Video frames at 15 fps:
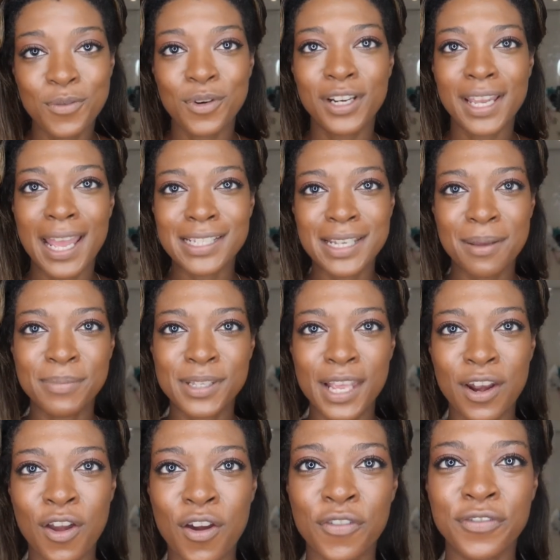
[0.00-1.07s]
want to get
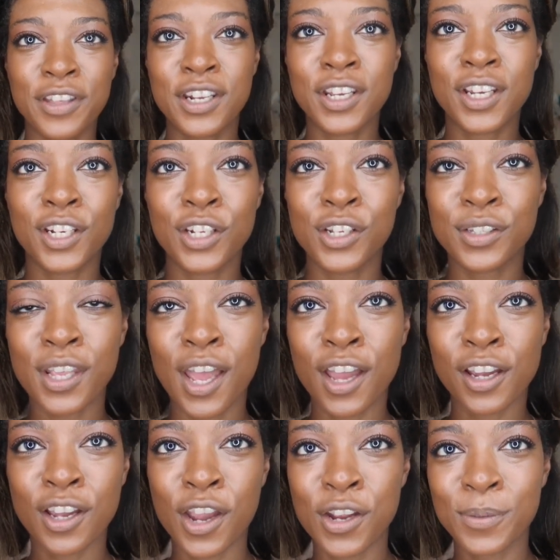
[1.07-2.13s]
10% off, then you can use
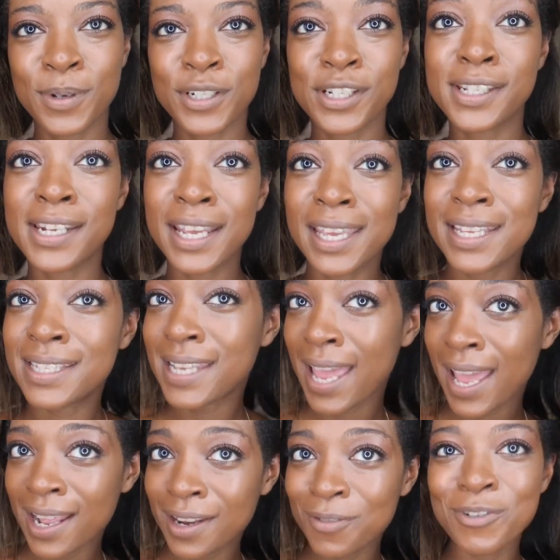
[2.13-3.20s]
her code, which is
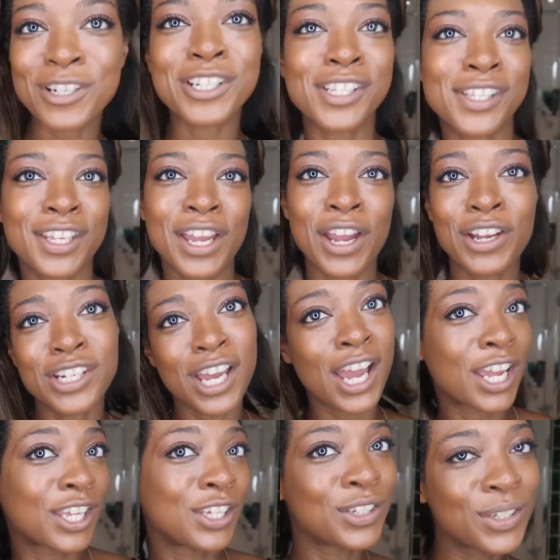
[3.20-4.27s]
Nikki10, which is the code
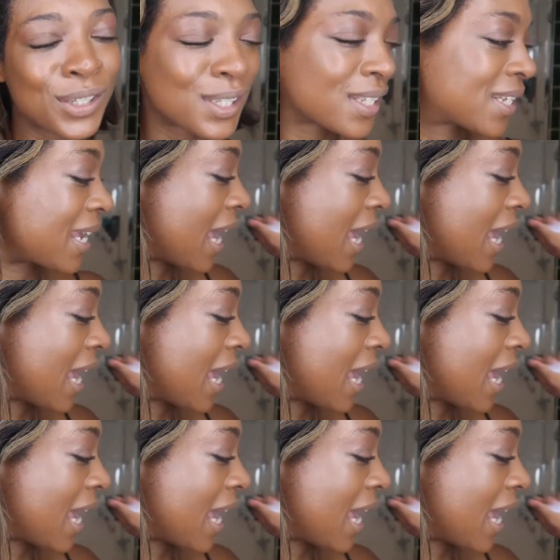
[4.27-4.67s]
I use to